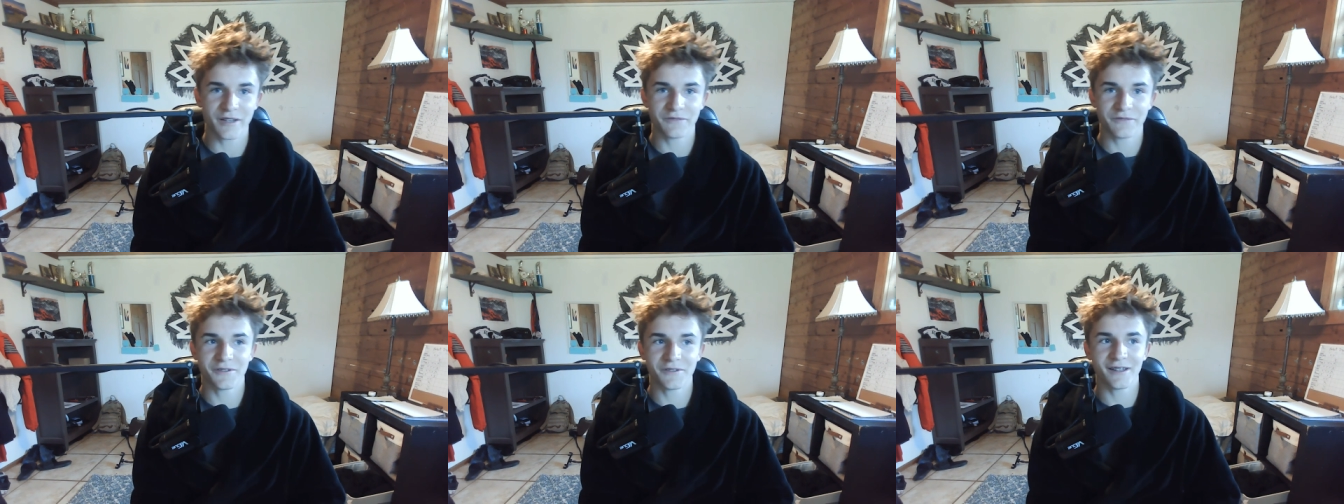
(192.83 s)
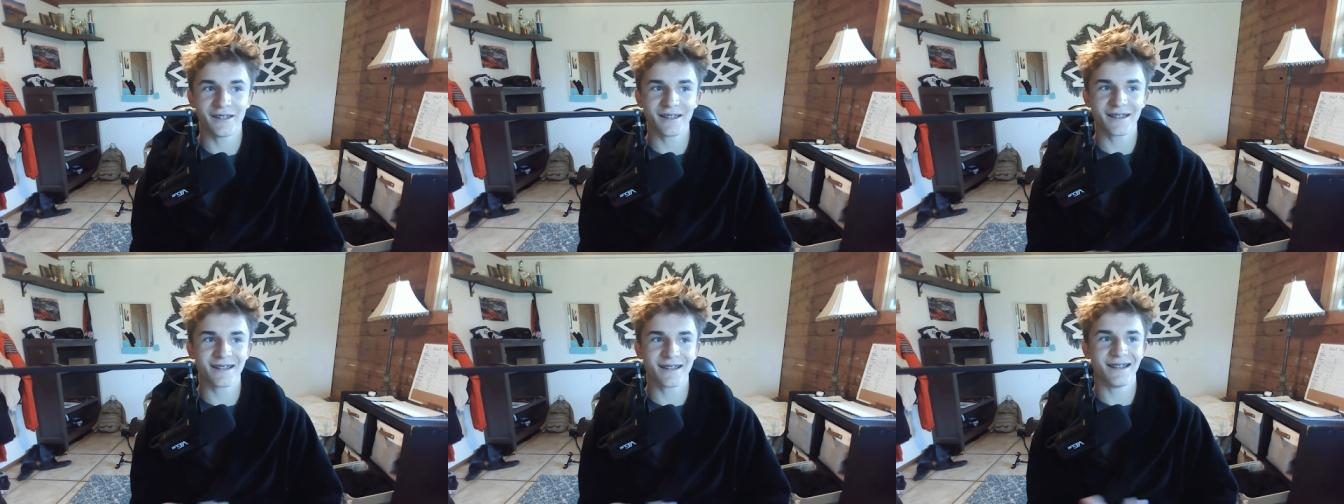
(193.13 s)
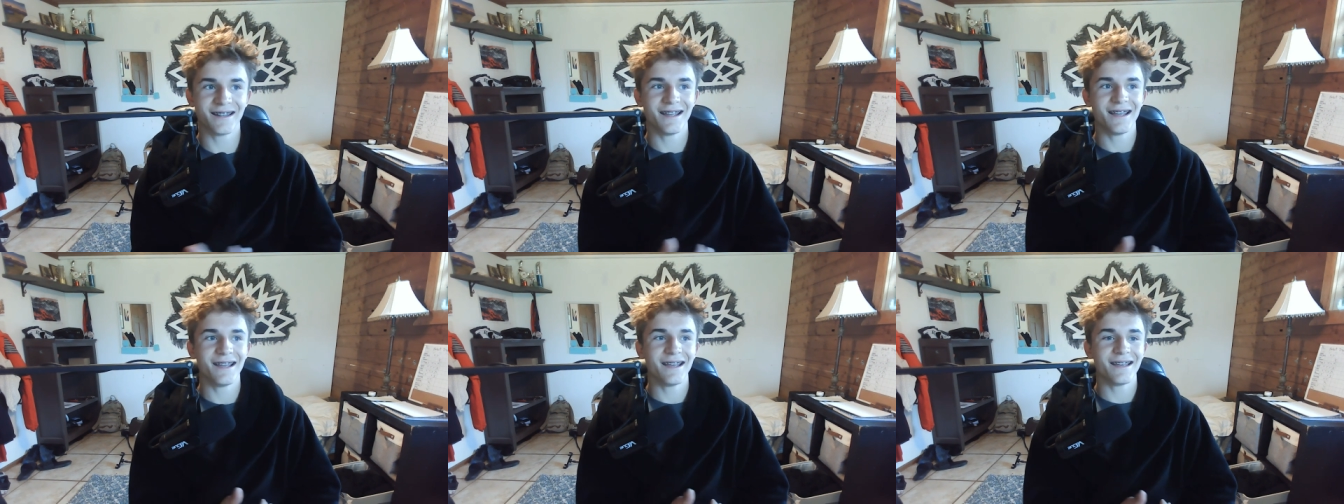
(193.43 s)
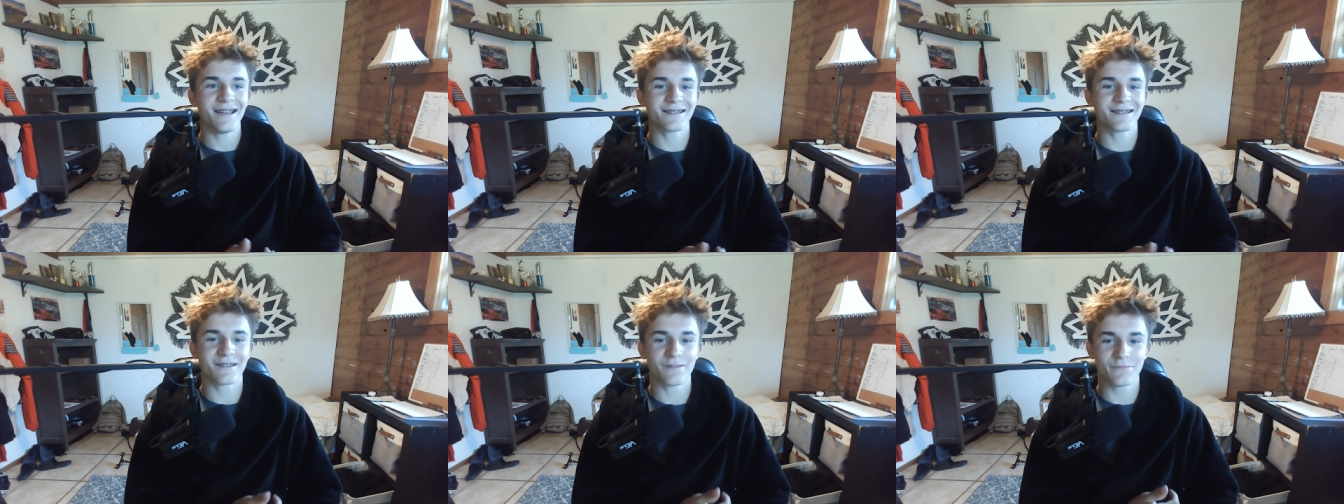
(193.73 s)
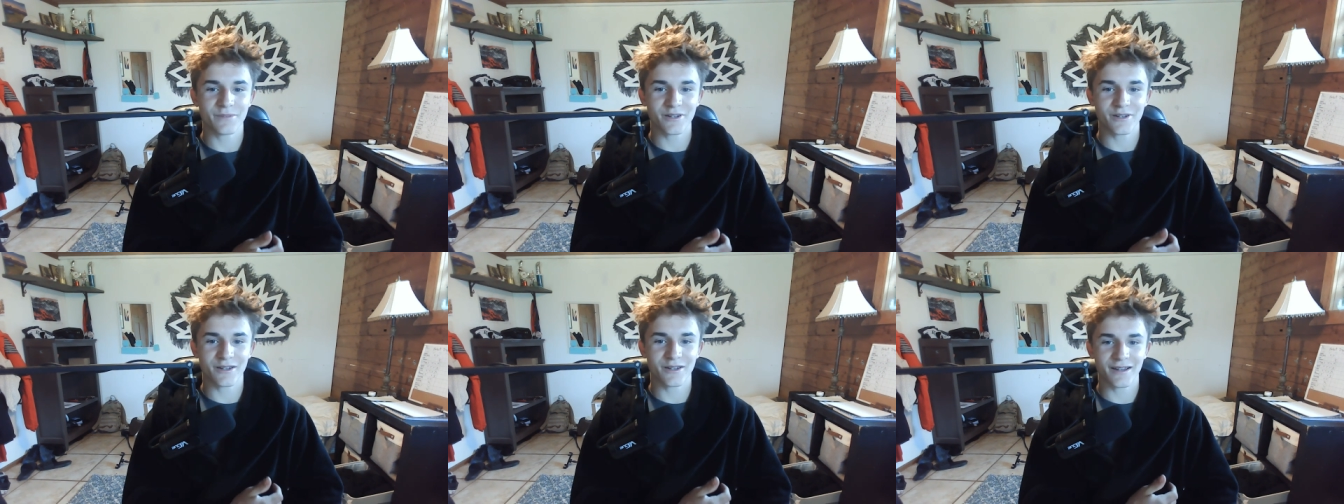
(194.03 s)
I feel like is gonna
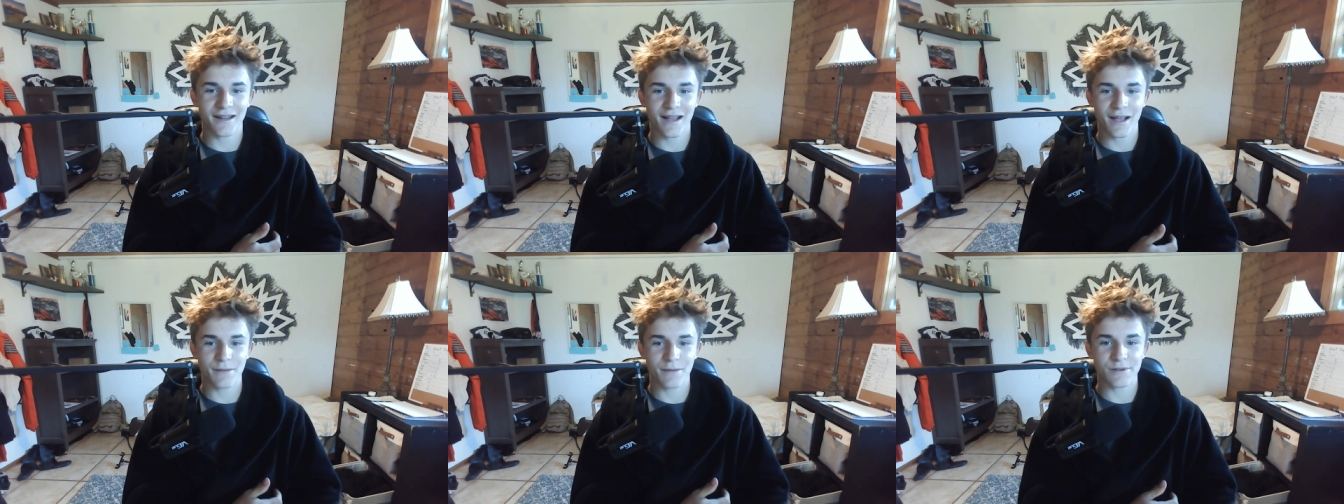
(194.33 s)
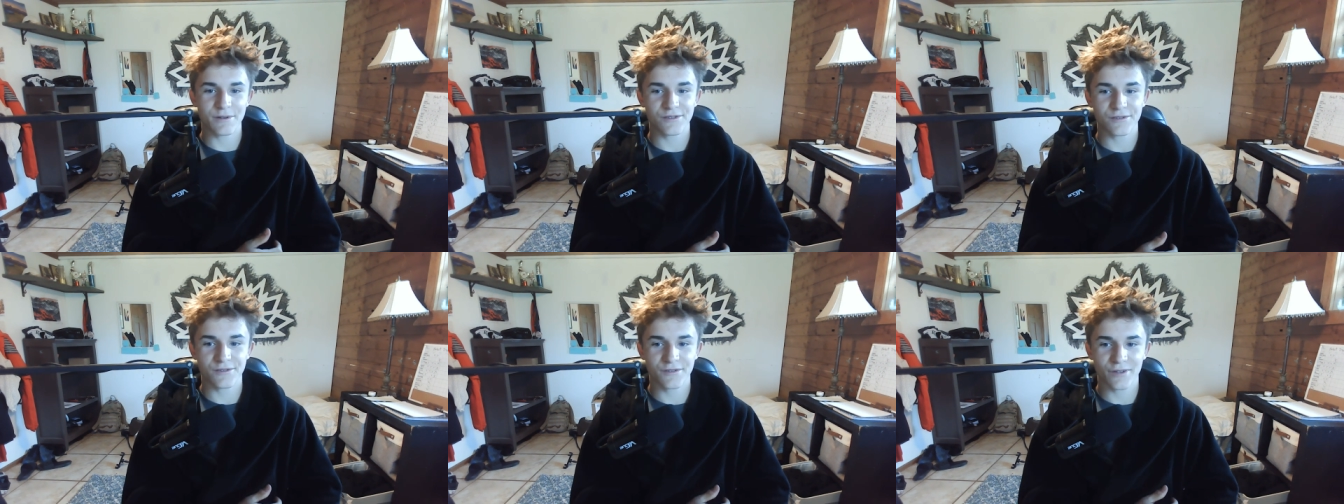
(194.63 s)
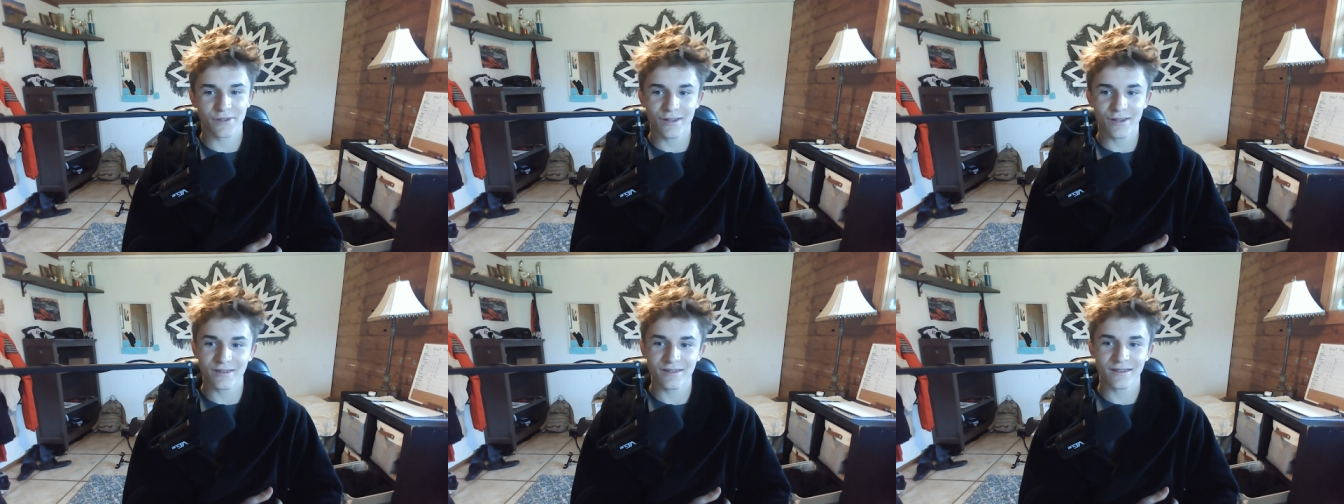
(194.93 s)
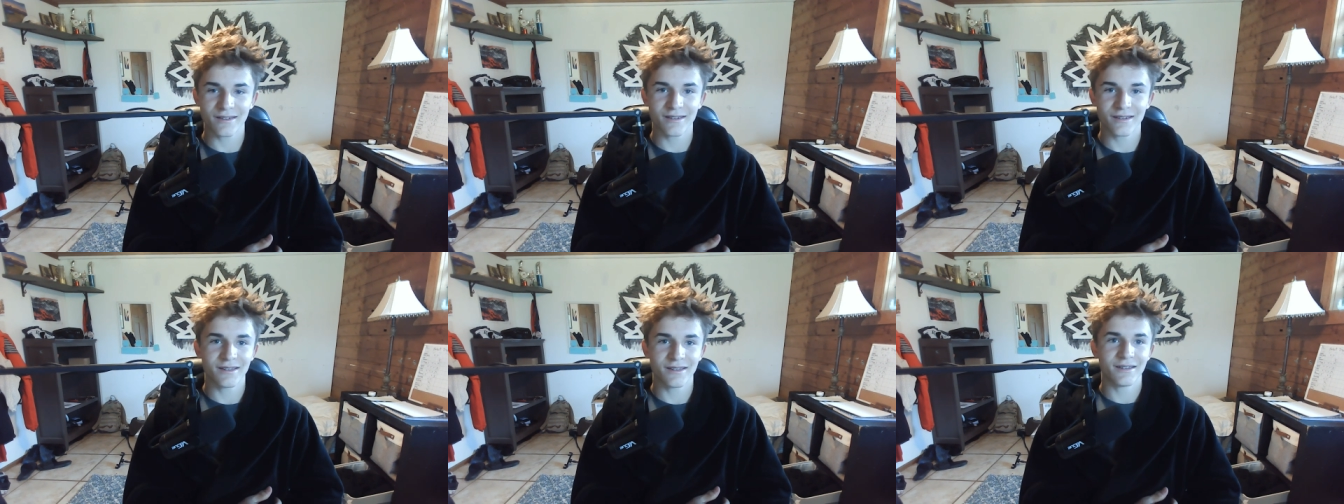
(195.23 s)
be a good ab exercise.